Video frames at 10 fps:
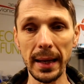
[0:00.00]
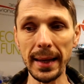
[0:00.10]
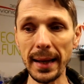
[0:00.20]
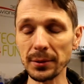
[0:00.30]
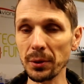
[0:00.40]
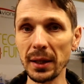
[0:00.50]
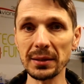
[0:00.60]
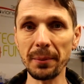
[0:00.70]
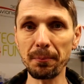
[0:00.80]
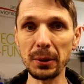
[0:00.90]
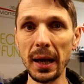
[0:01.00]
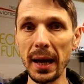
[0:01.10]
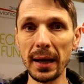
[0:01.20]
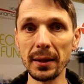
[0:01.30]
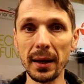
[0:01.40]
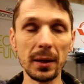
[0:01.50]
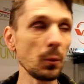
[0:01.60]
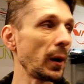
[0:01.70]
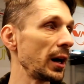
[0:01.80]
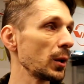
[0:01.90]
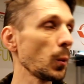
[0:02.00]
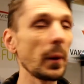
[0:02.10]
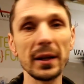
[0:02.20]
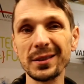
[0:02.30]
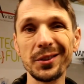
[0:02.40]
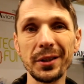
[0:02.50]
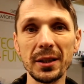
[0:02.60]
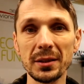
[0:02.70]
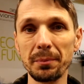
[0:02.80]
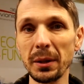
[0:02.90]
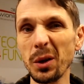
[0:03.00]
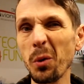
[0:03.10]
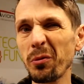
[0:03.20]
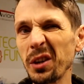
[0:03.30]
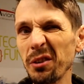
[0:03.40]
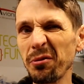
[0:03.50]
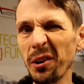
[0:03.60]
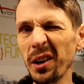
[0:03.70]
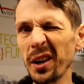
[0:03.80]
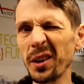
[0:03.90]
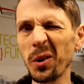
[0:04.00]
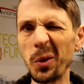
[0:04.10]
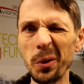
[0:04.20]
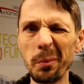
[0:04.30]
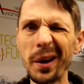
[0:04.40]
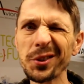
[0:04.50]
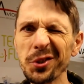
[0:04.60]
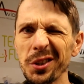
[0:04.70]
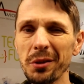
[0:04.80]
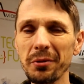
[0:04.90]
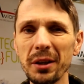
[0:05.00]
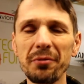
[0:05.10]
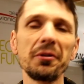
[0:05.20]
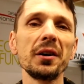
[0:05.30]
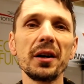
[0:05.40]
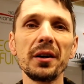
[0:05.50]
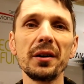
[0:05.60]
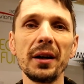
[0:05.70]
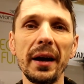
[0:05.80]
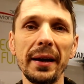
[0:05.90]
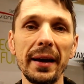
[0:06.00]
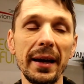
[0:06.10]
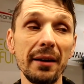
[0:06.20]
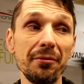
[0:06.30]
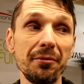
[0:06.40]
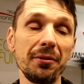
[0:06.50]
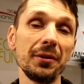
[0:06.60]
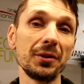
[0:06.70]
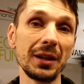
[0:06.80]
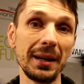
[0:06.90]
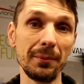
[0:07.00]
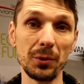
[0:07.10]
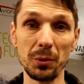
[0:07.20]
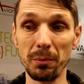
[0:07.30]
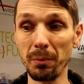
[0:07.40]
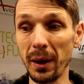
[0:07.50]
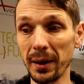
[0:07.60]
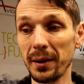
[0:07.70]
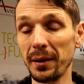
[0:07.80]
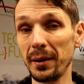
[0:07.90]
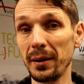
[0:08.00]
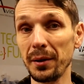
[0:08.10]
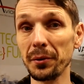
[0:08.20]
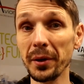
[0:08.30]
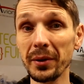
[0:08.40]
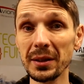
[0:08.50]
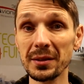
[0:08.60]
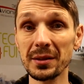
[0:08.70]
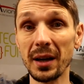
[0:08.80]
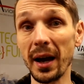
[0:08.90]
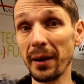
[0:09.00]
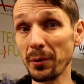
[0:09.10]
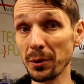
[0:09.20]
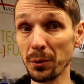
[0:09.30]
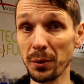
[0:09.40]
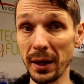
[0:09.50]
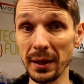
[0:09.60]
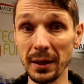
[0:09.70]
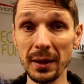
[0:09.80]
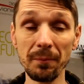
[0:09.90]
Yeah, so that's a plan, and while weather is below VFR or marginal VFR and I have time to buck rivets, I will do that.